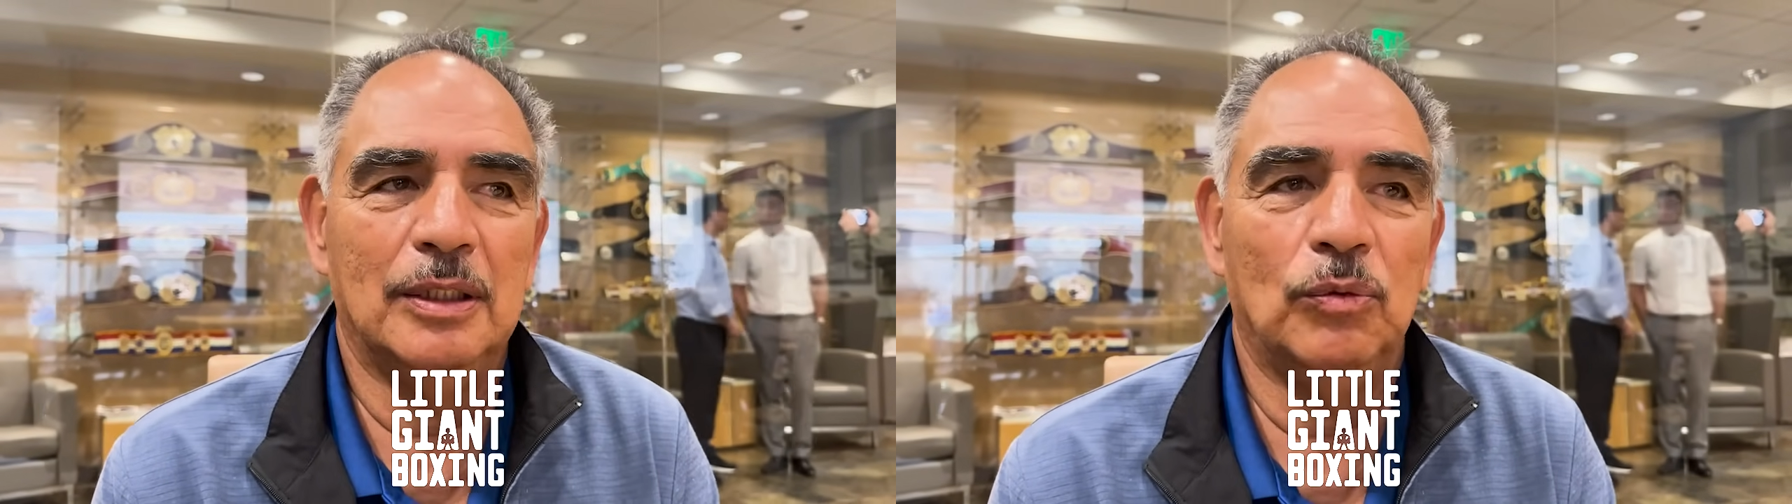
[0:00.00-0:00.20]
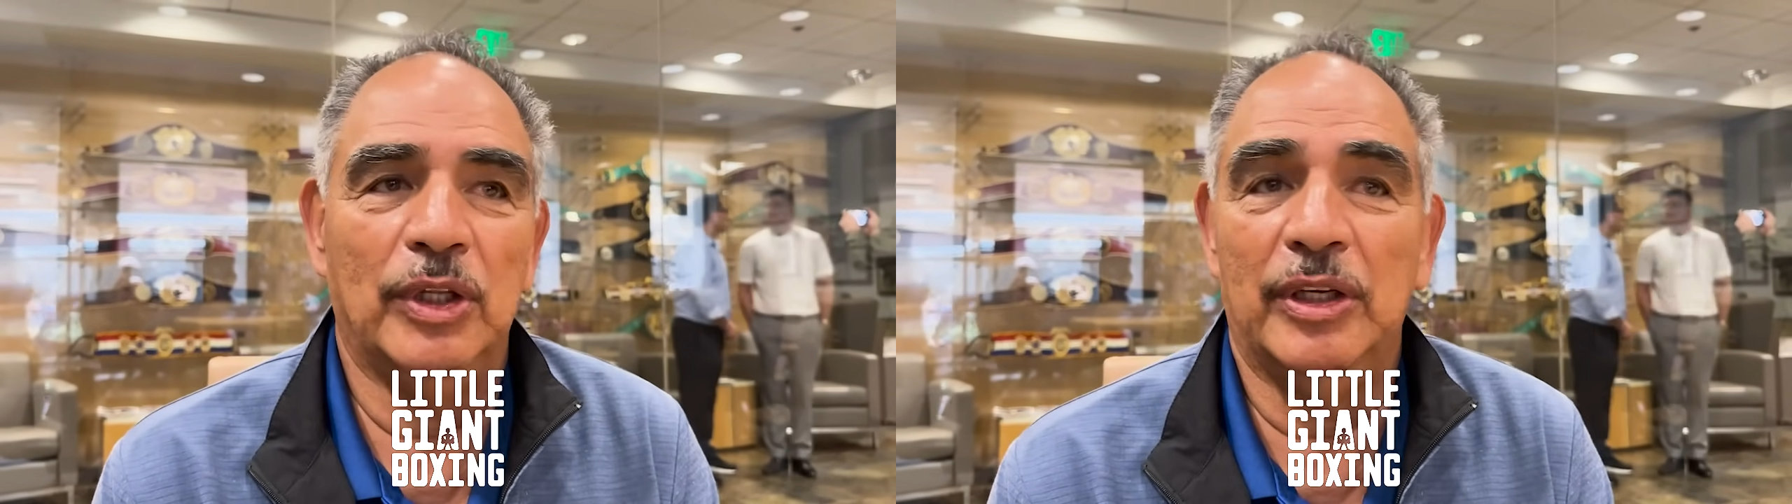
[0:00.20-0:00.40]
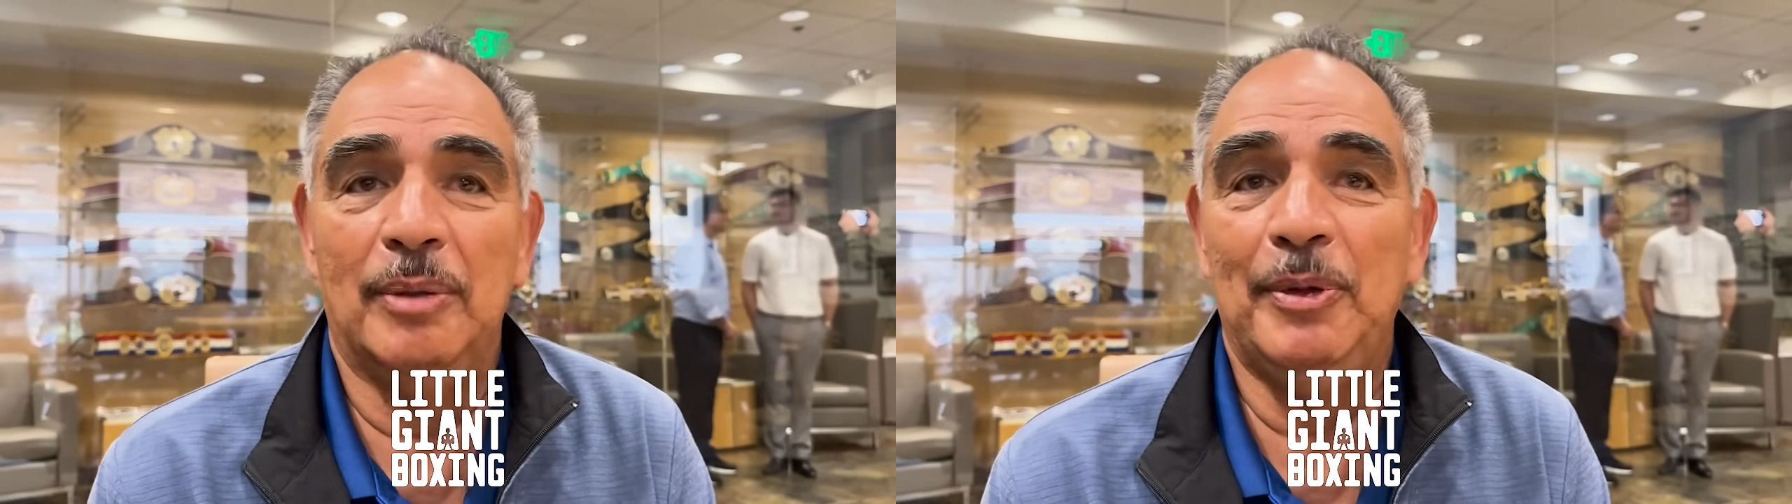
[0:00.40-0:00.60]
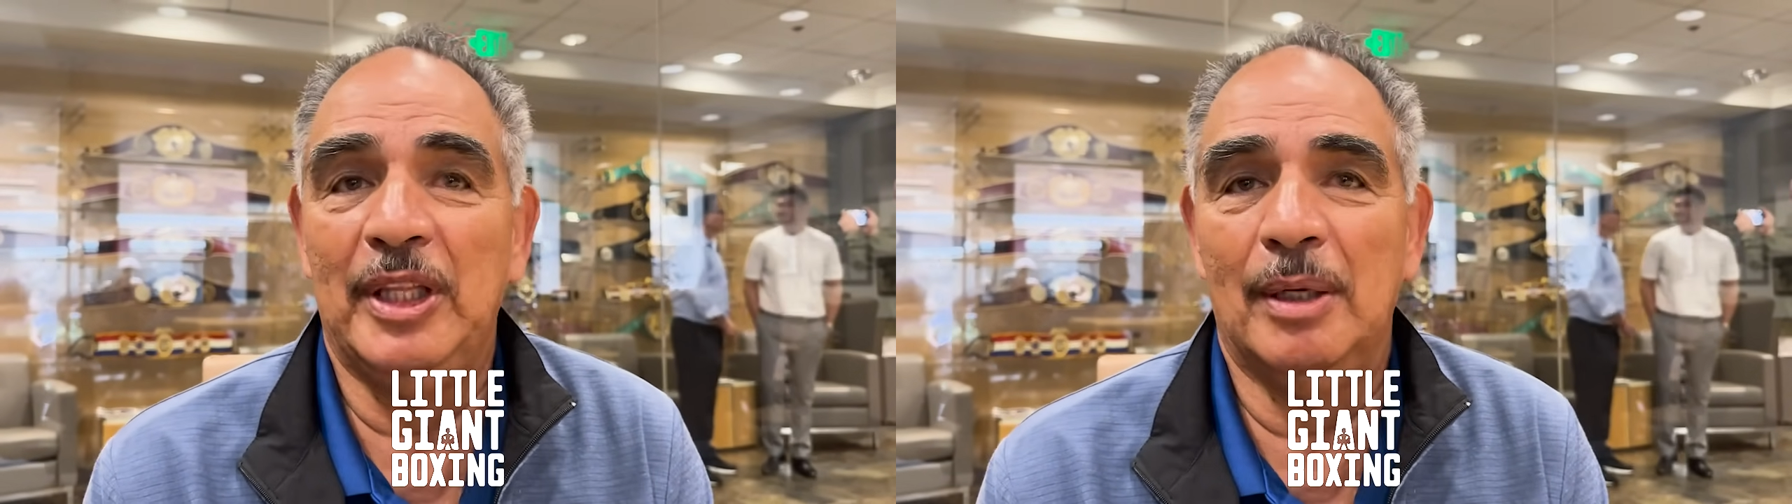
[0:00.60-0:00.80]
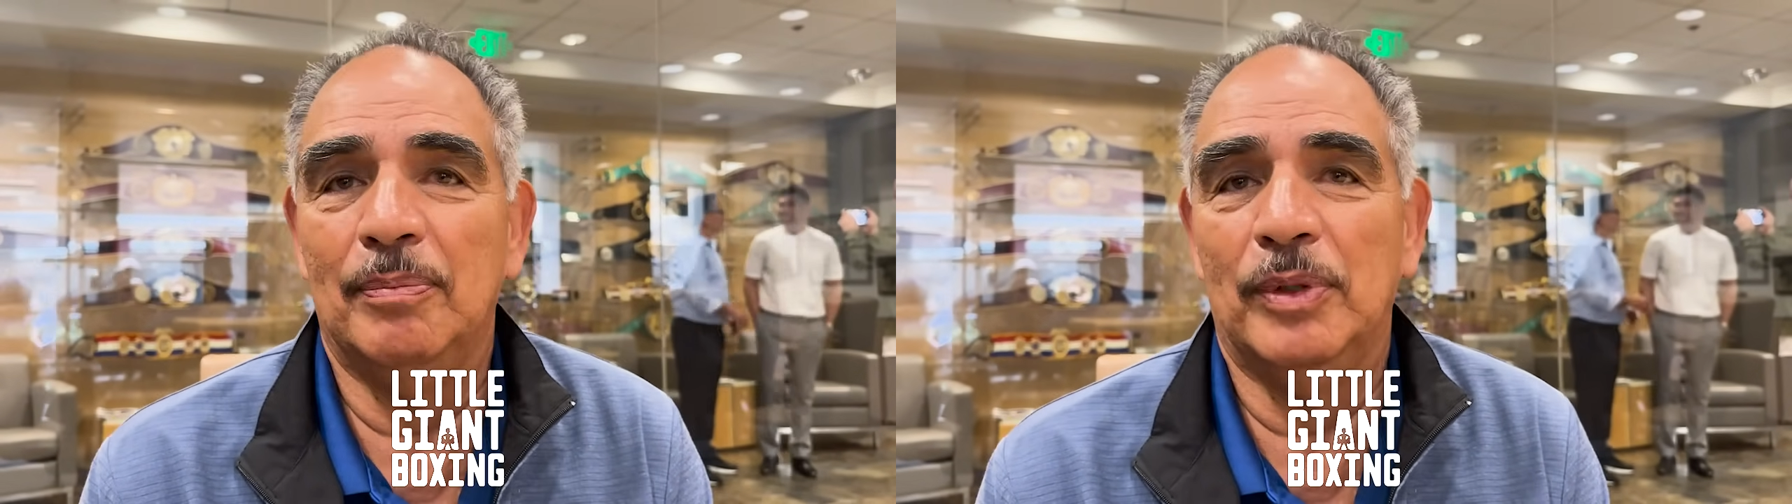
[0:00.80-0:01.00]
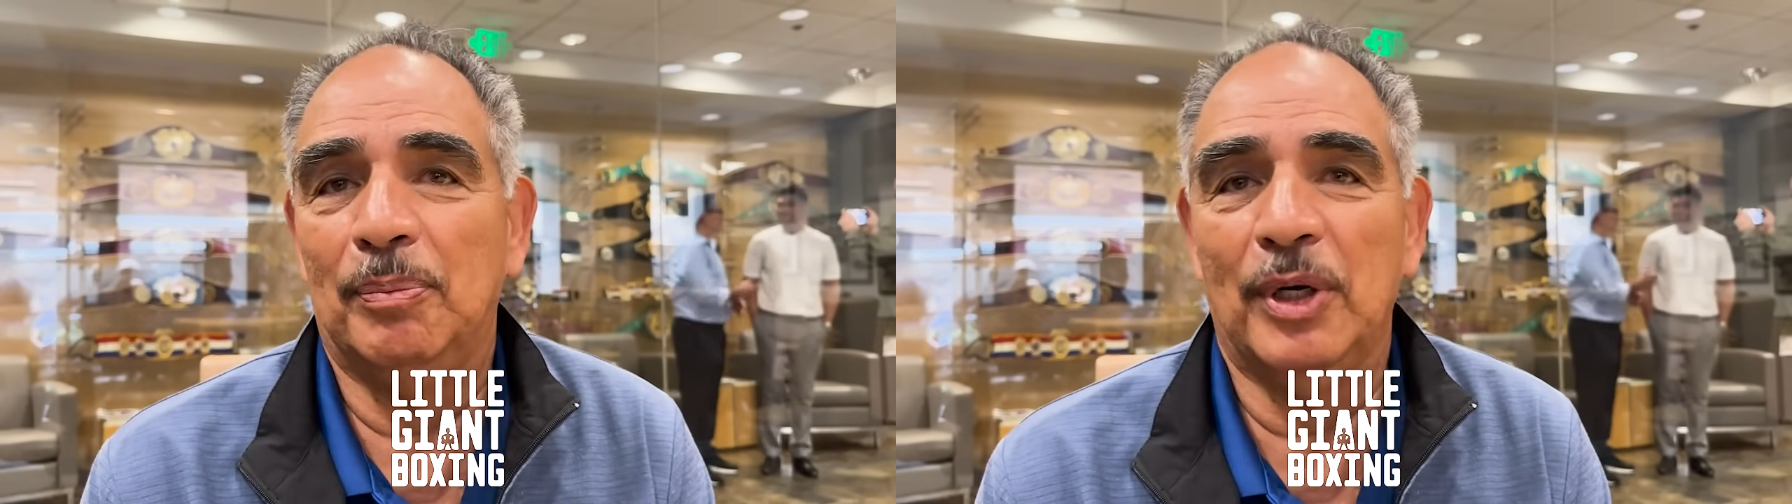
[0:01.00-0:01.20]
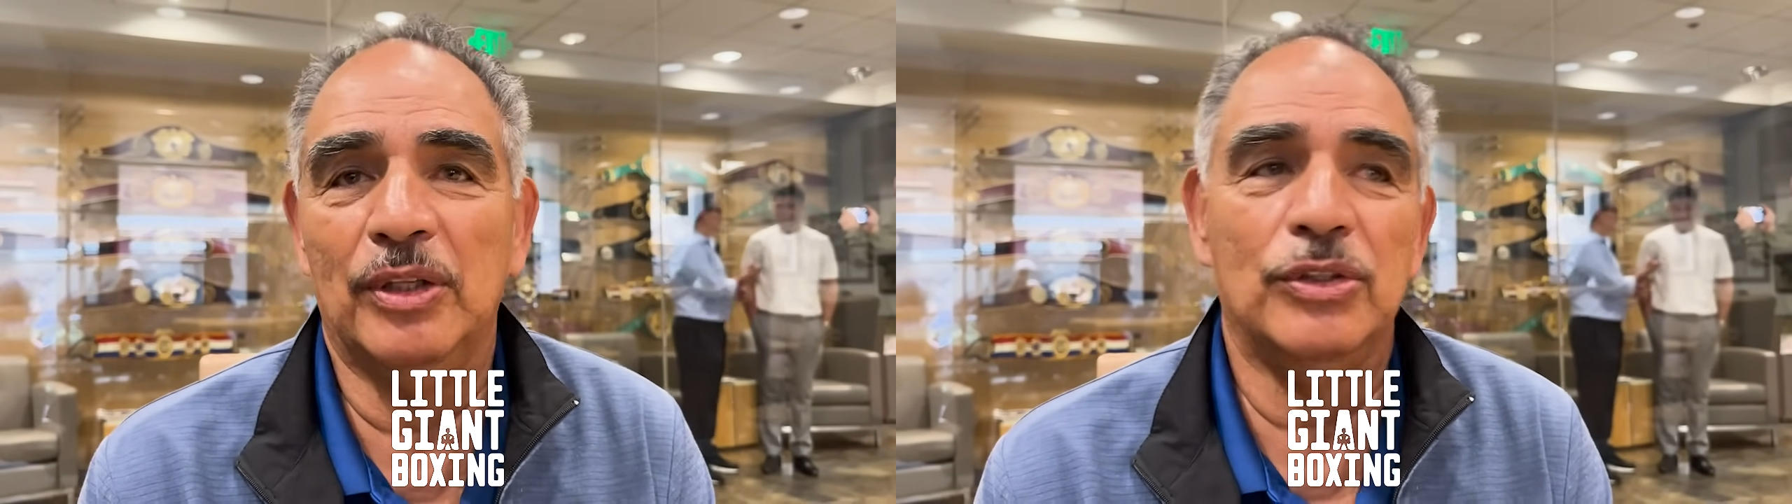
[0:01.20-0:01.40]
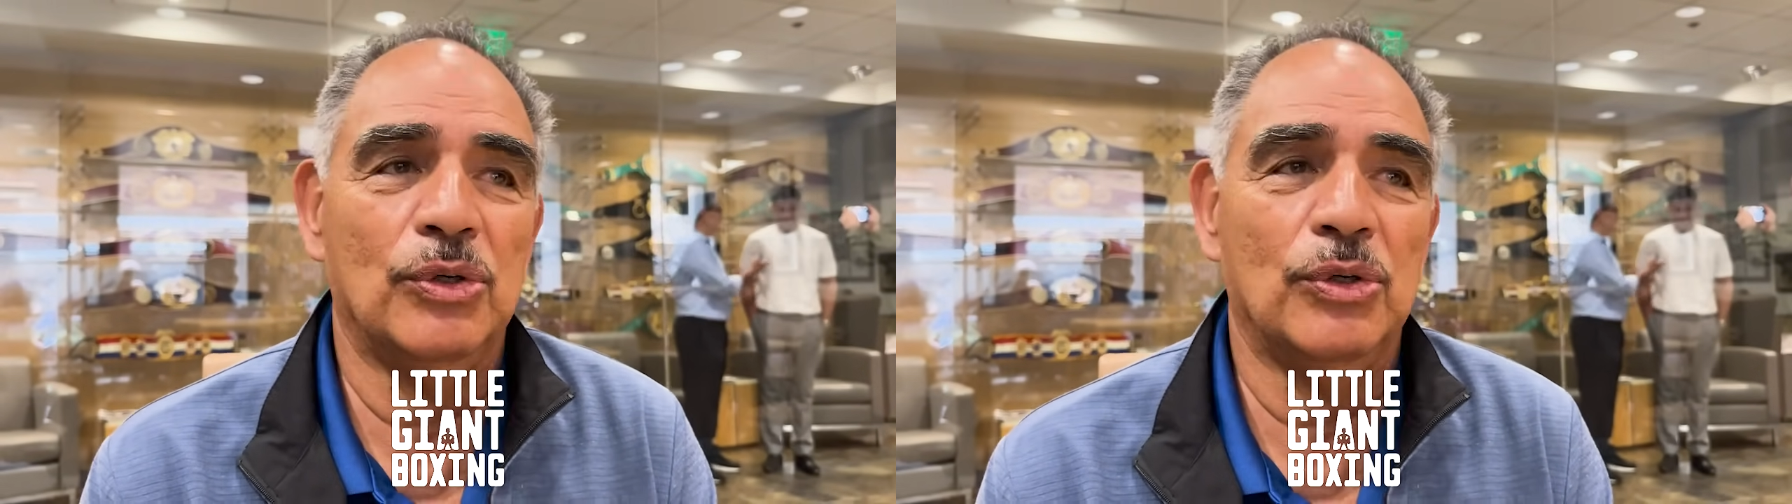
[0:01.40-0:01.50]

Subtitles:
whether it be them, the brothers,